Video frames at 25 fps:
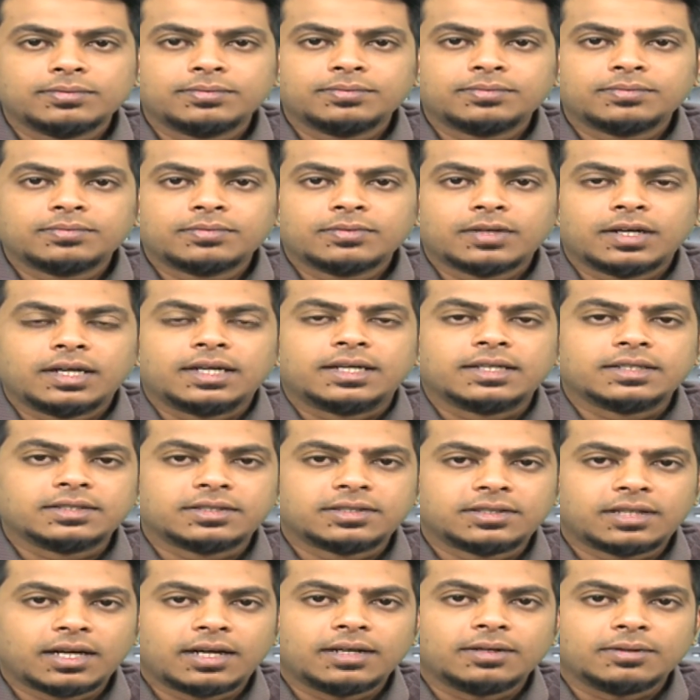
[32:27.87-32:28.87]
it is
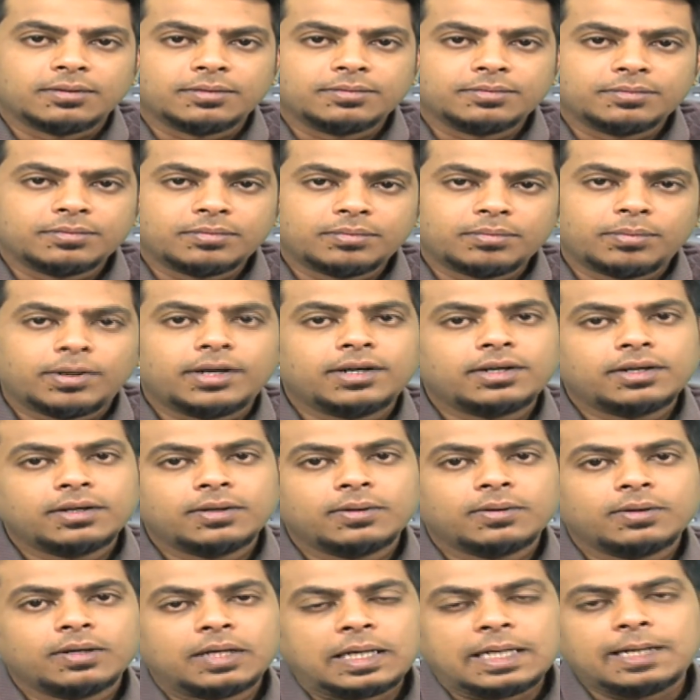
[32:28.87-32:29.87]
done. But
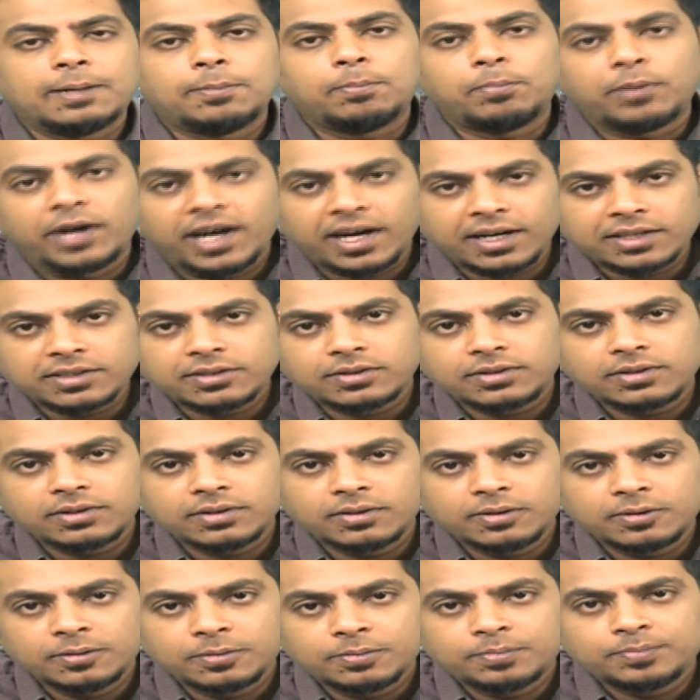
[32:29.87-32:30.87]
in the past,
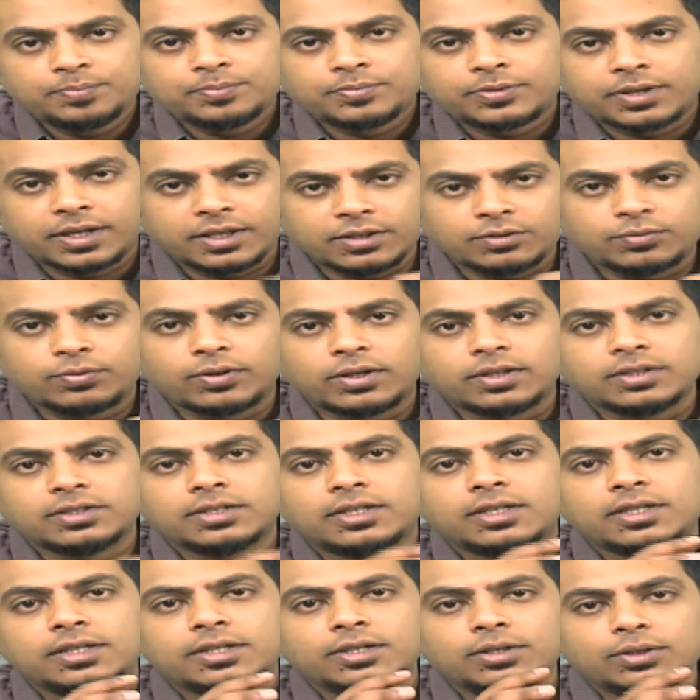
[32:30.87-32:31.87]
yes, for a
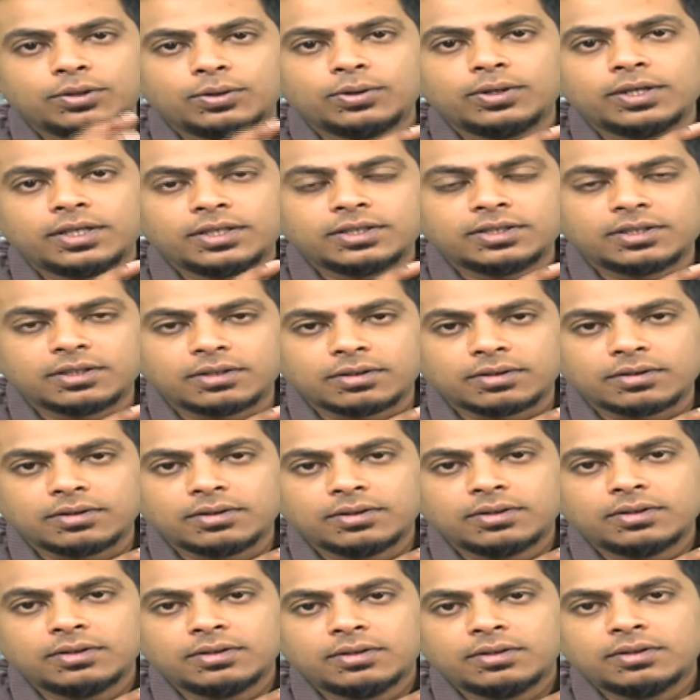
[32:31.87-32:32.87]
certain duration,
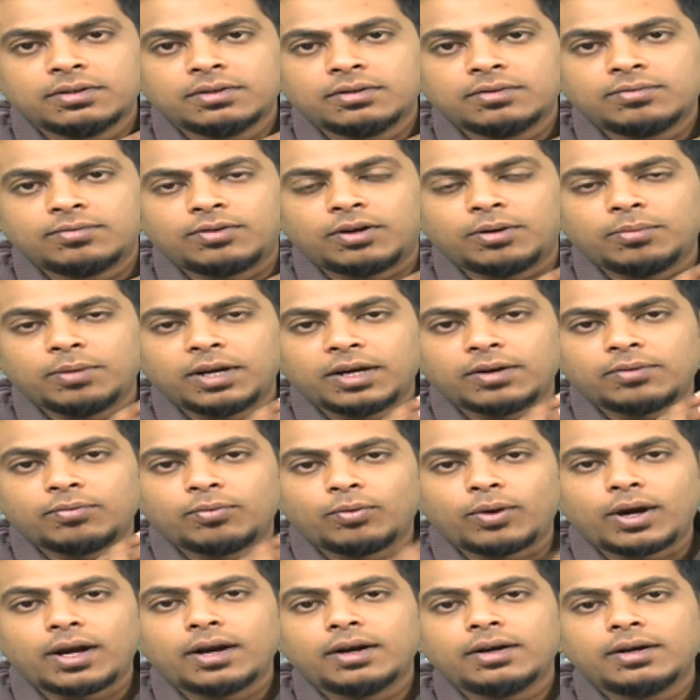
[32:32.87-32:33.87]
from like
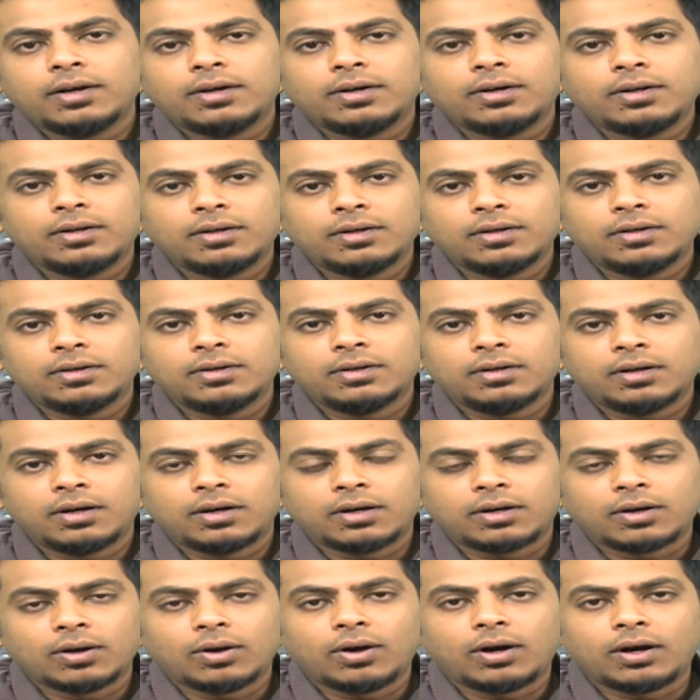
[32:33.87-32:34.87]
1
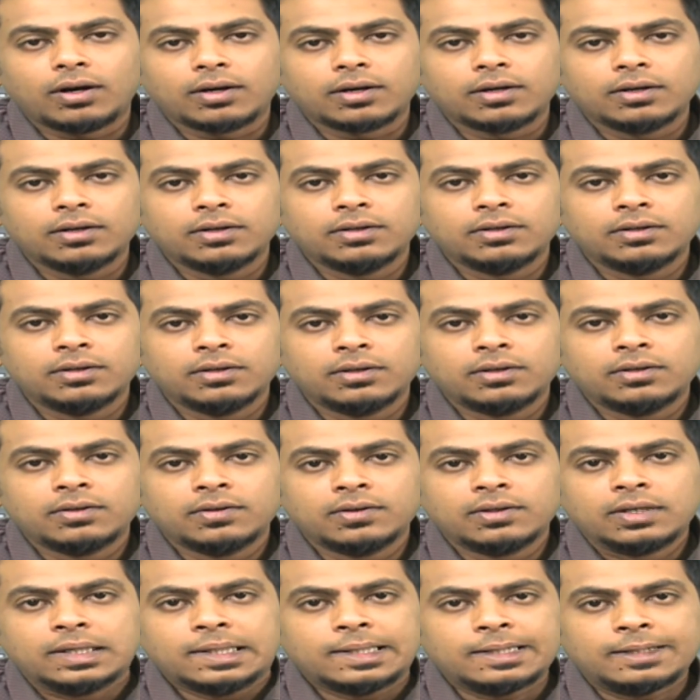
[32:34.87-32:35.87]
o'clock
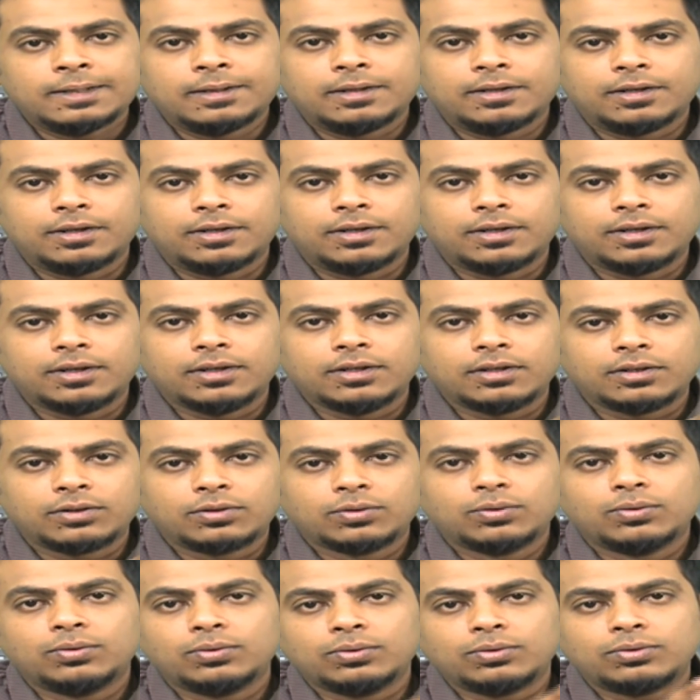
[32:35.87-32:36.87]
to
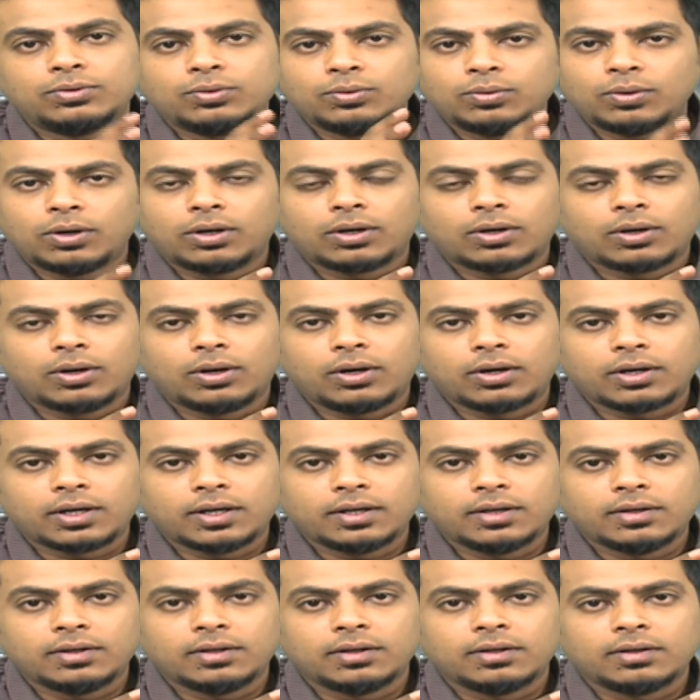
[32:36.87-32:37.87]
2 o'clock in
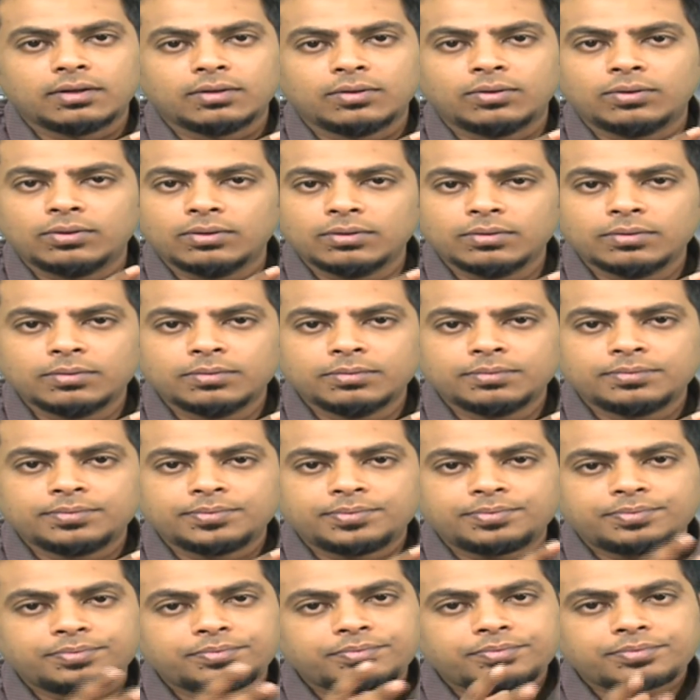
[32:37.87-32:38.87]
the noon,
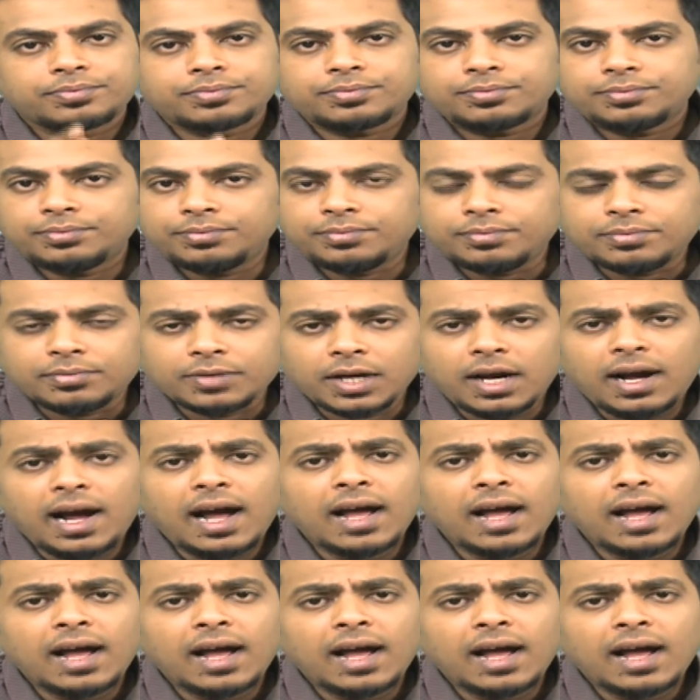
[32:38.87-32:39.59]
I